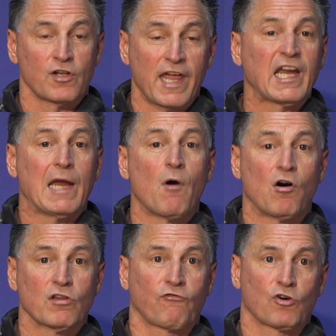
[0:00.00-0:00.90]
and they came
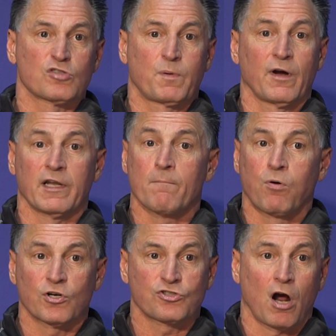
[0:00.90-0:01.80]
out in the first period and
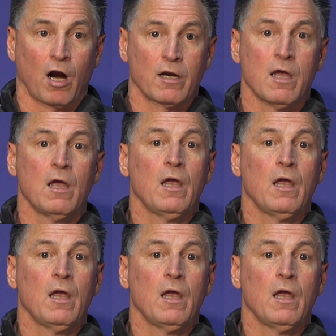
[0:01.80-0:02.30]
pushed hard,